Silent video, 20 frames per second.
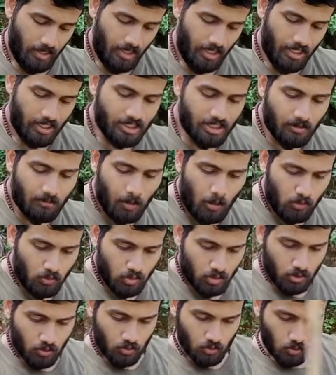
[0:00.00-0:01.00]
it's about
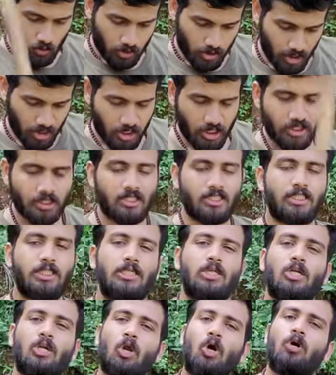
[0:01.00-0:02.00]
rotating this
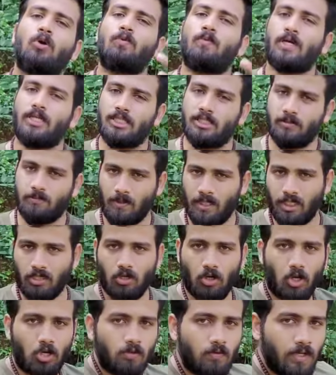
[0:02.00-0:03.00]
clockwise. My
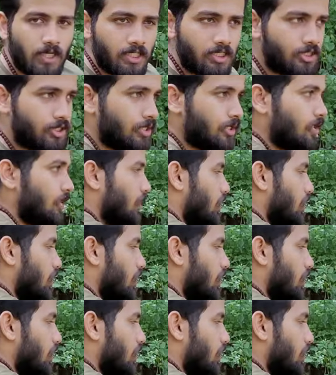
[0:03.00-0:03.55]
clockwise